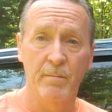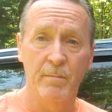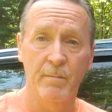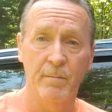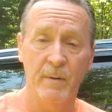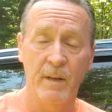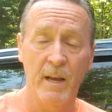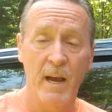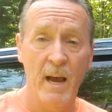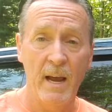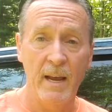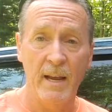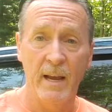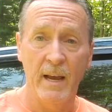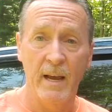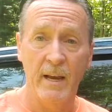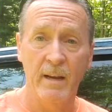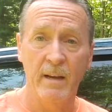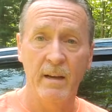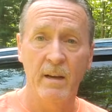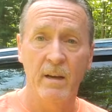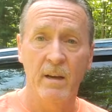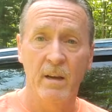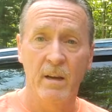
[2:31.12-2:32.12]

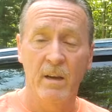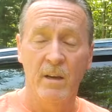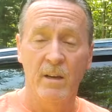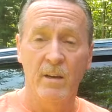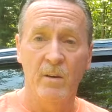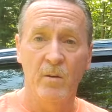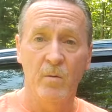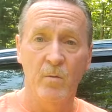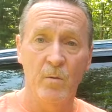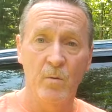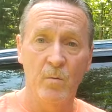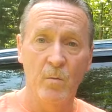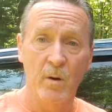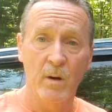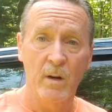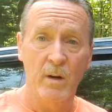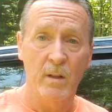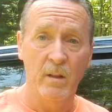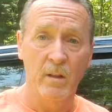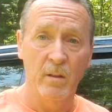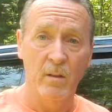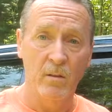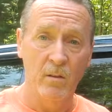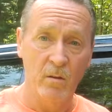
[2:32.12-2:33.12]
kayak, you would
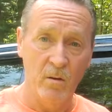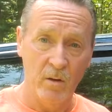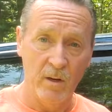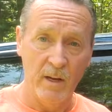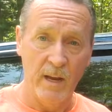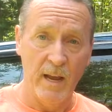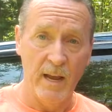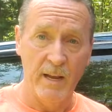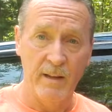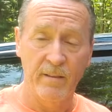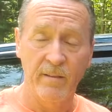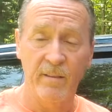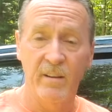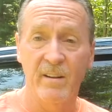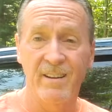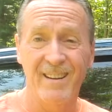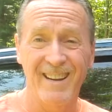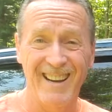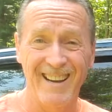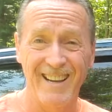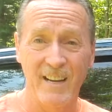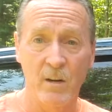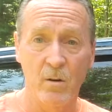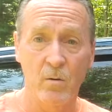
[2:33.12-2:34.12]
want to look at the
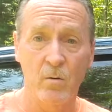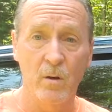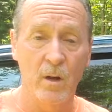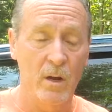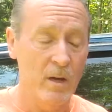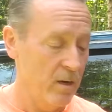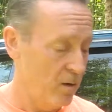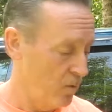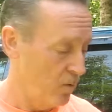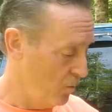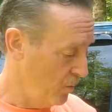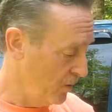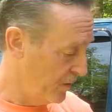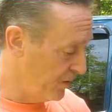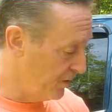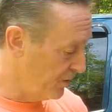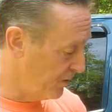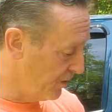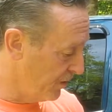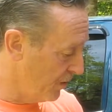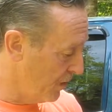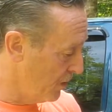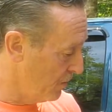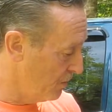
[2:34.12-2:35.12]
Tioga, which is
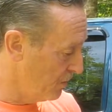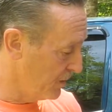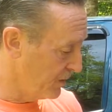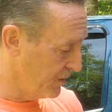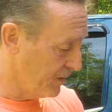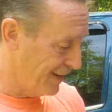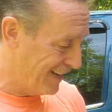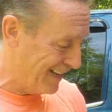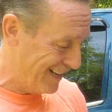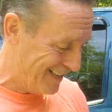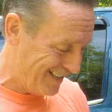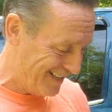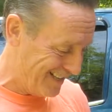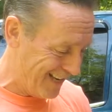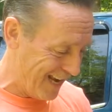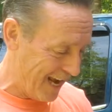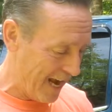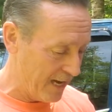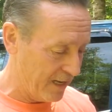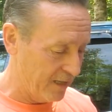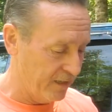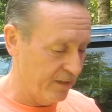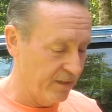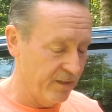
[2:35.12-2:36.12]
almost
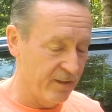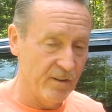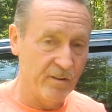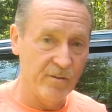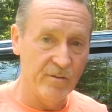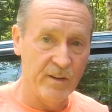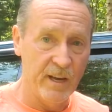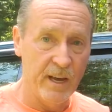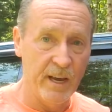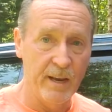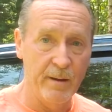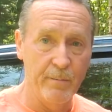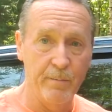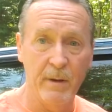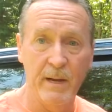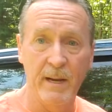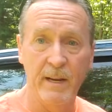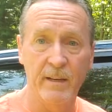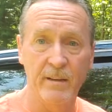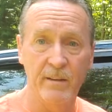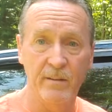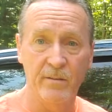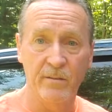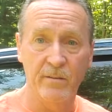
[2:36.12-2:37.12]
exactly the same
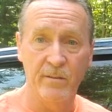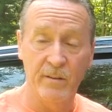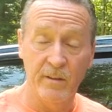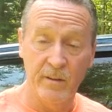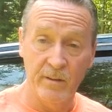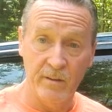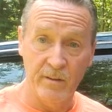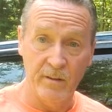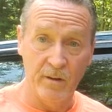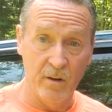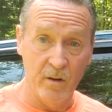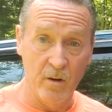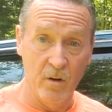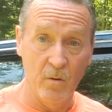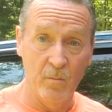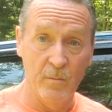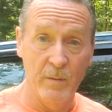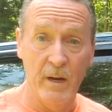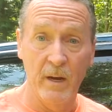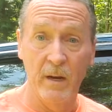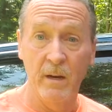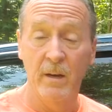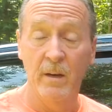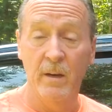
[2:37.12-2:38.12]
as the
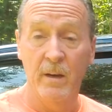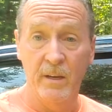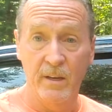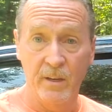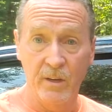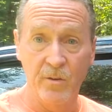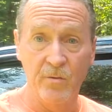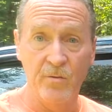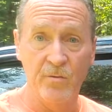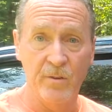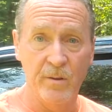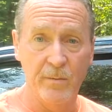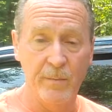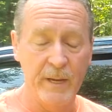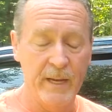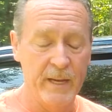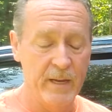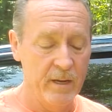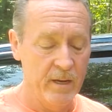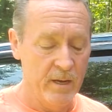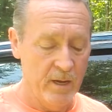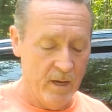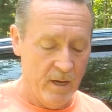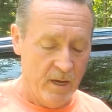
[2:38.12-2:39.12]
Tahoma used to be.
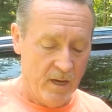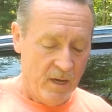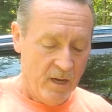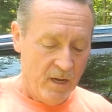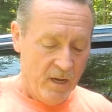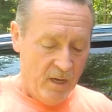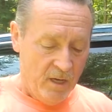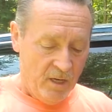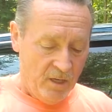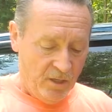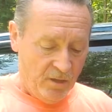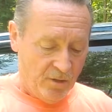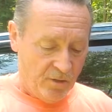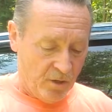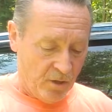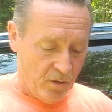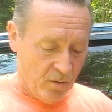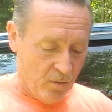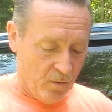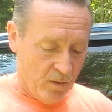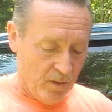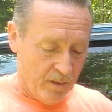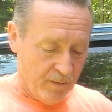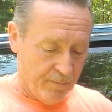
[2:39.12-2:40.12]

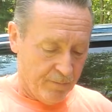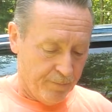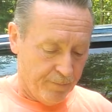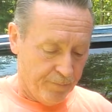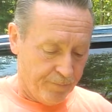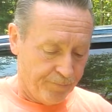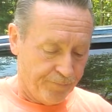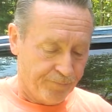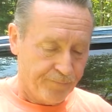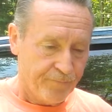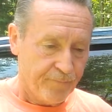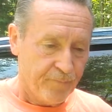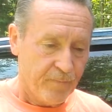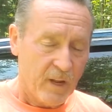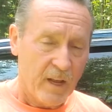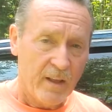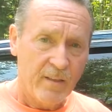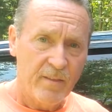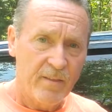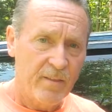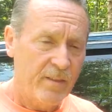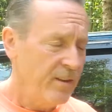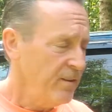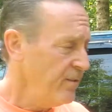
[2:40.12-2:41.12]
So
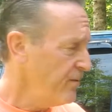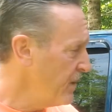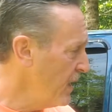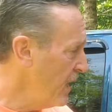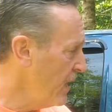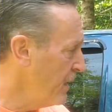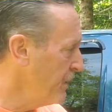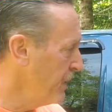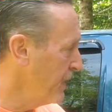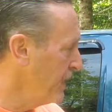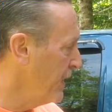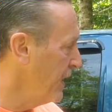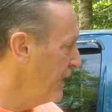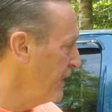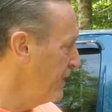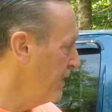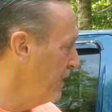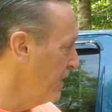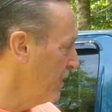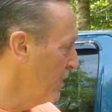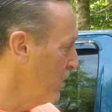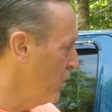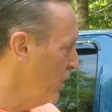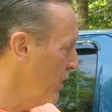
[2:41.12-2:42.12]
this time I'd like
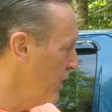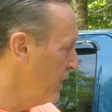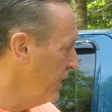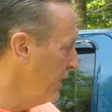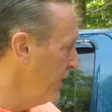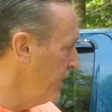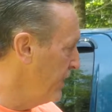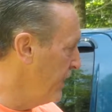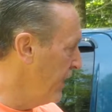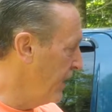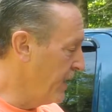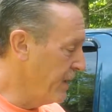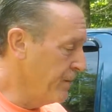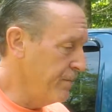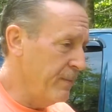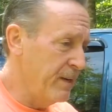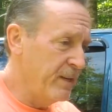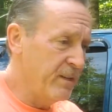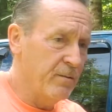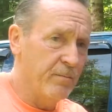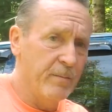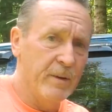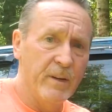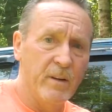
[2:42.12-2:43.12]
to quickly take a
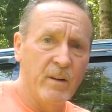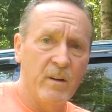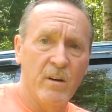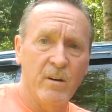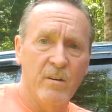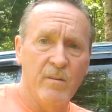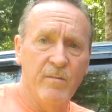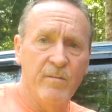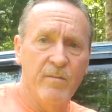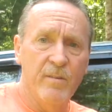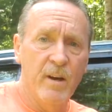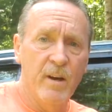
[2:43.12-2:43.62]
measurement of